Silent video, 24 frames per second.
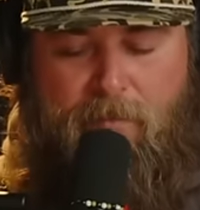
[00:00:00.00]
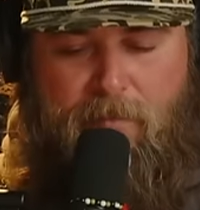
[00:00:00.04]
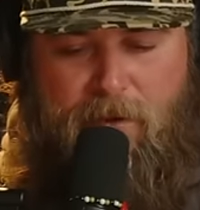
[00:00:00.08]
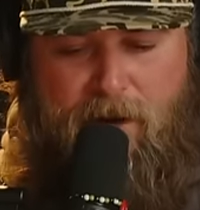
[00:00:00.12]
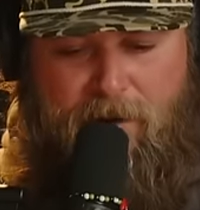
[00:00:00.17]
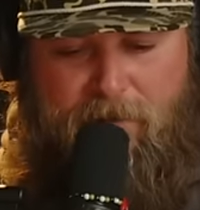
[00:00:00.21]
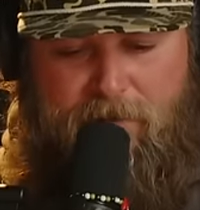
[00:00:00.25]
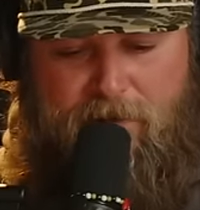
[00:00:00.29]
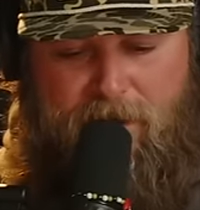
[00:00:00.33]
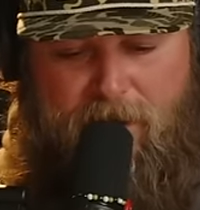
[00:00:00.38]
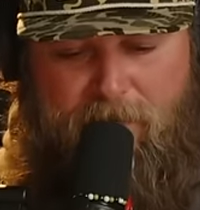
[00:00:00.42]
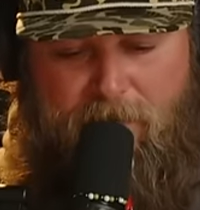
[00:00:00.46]
But
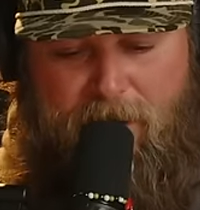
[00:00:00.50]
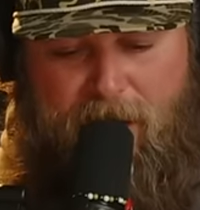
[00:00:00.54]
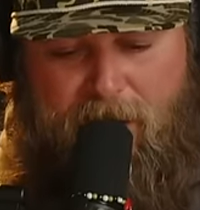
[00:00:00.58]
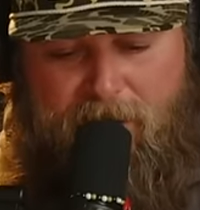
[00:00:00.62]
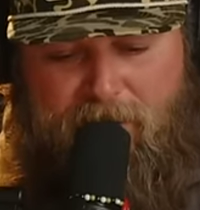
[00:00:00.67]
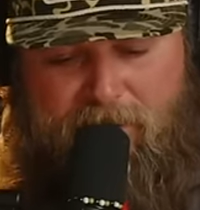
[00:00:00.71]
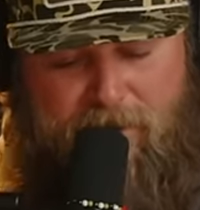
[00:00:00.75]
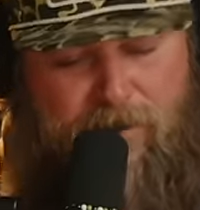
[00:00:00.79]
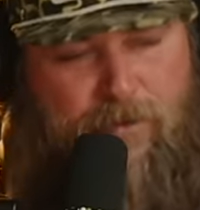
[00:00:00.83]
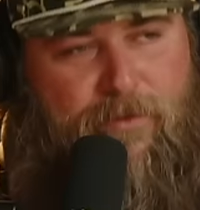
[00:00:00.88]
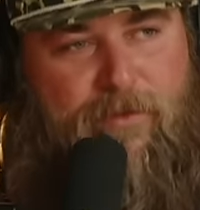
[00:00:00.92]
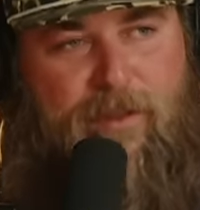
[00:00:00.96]
every time I
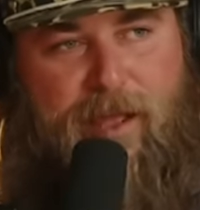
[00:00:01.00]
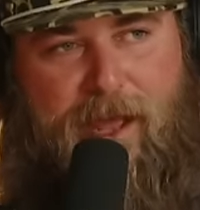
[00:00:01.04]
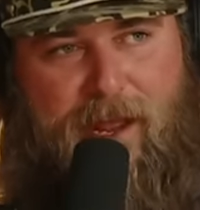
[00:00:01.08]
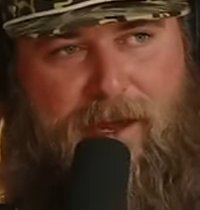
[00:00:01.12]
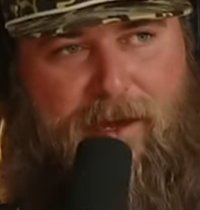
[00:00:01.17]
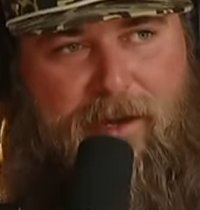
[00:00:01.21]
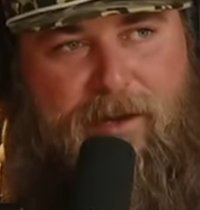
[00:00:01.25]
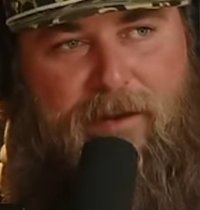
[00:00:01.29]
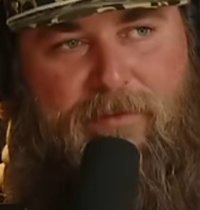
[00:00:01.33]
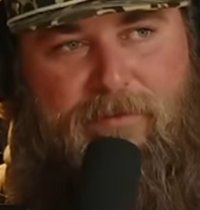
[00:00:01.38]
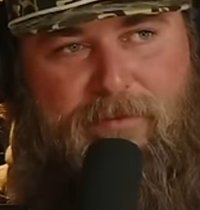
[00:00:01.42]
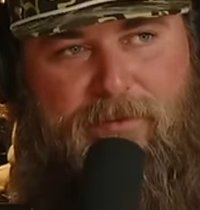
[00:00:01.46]
do
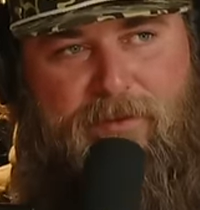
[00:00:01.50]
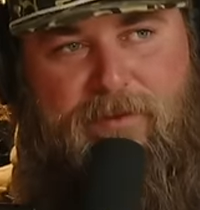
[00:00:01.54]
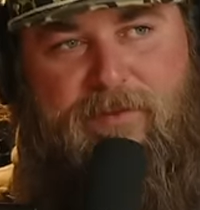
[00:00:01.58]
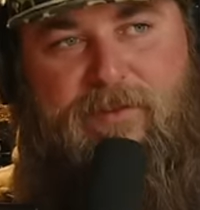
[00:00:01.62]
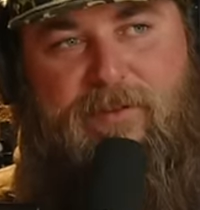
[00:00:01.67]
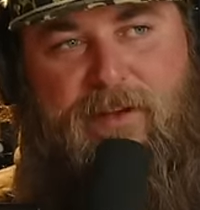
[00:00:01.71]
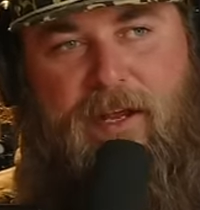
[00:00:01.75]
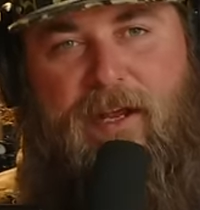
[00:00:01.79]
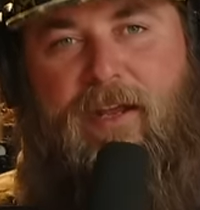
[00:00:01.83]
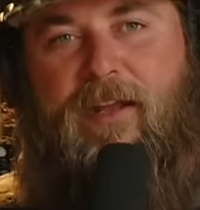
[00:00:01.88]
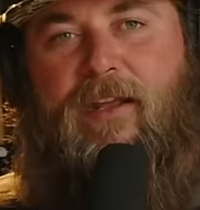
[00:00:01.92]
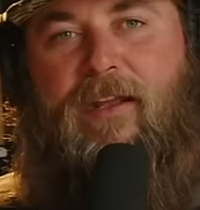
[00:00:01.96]
that, it, would
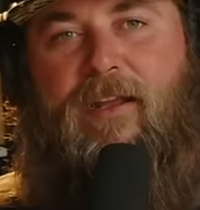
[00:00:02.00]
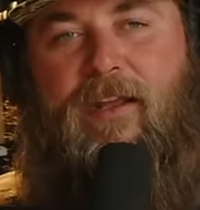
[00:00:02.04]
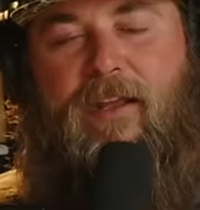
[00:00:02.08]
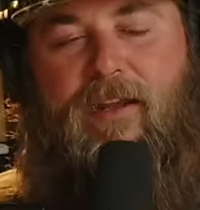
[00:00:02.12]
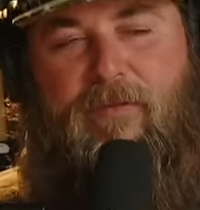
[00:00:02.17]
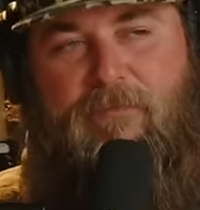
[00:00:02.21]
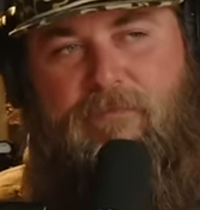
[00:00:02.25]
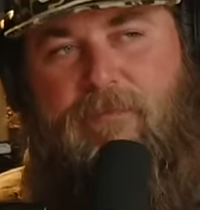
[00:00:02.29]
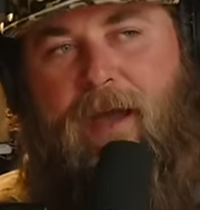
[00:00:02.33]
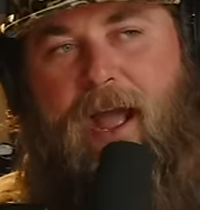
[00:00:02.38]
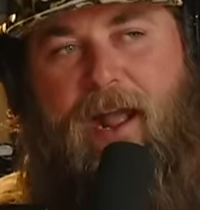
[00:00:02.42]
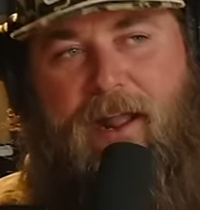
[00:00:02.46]
just like
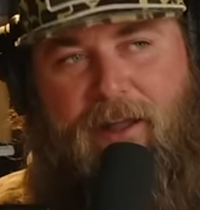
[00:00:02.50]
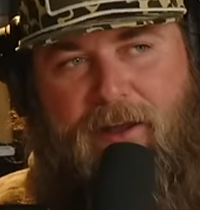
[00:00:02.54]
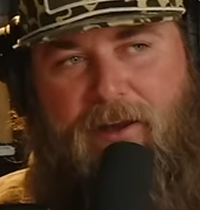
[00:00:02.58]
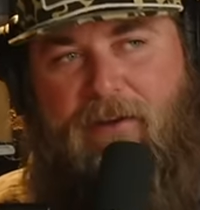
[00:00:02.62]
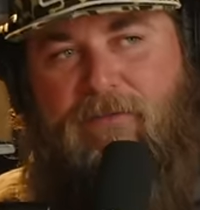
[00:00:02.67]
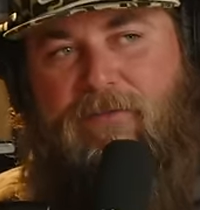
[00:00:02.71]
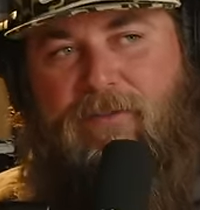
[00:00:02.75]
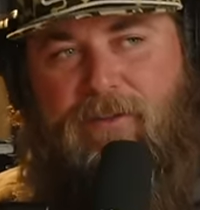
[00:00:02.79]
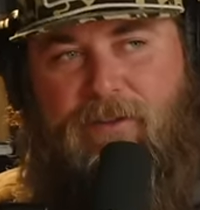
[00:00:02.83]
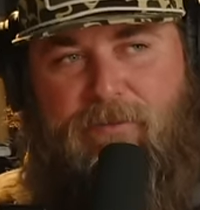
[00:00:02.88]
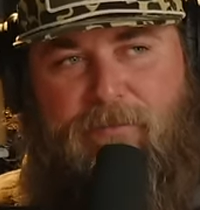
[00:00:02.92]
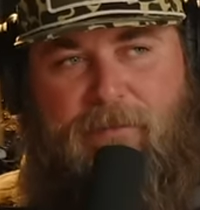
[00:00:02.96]
it back
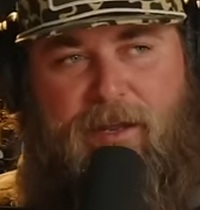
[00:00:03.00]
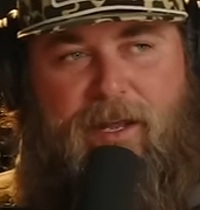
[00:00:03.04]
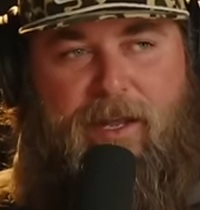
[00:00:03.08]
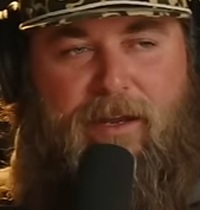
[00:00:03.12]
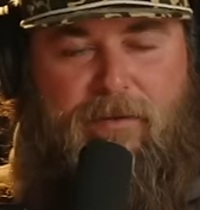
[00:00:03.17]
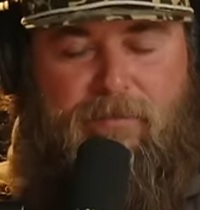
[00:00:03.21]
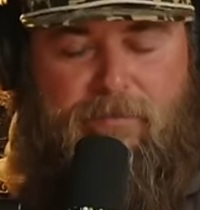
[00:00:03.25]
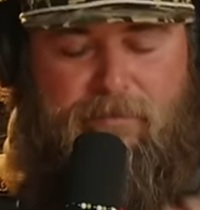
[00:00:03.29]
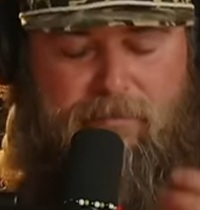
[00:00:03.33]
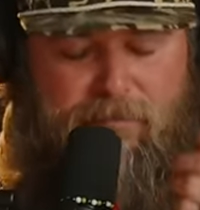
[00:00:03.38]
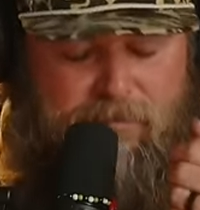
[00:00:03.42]
off a little bit.